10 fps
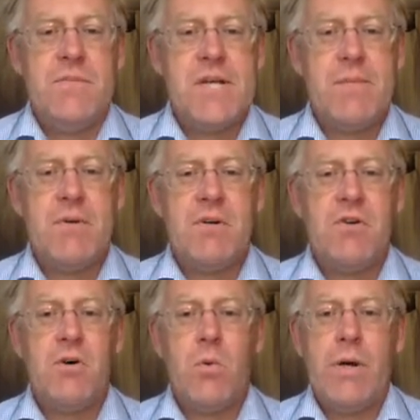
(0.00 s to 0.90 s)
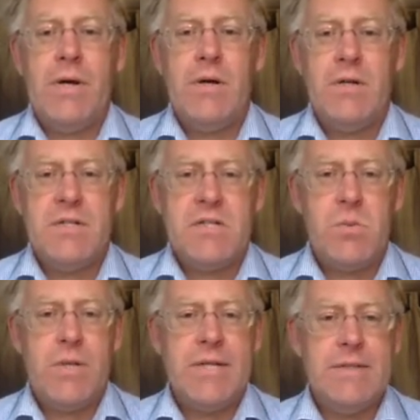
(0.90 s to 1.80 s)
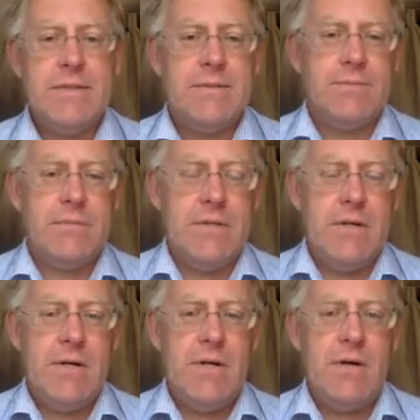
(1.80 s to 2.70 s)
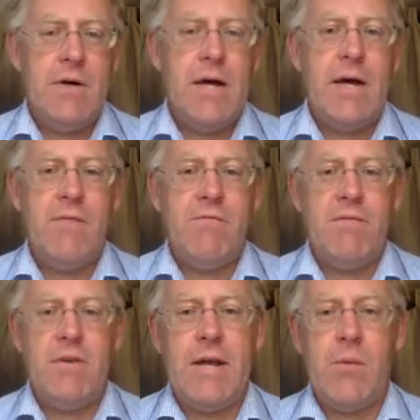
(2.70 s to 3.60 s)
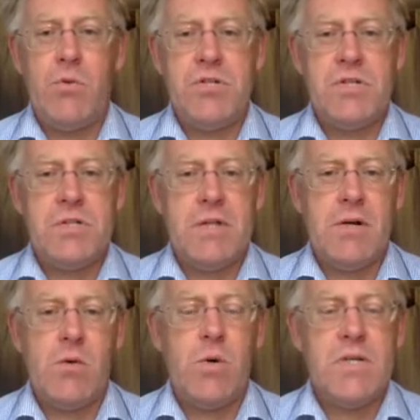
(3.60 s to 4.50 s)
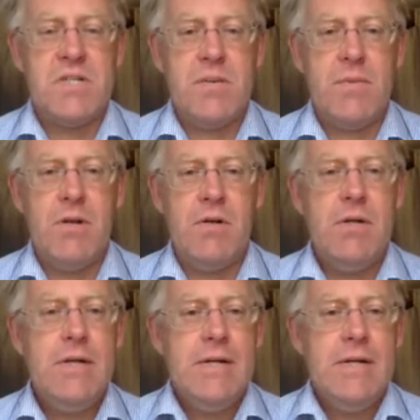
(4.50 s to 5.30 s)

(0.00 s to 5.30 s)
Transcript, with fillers: Denmark, Norway, and Sweden uh, have languages that are quite similar.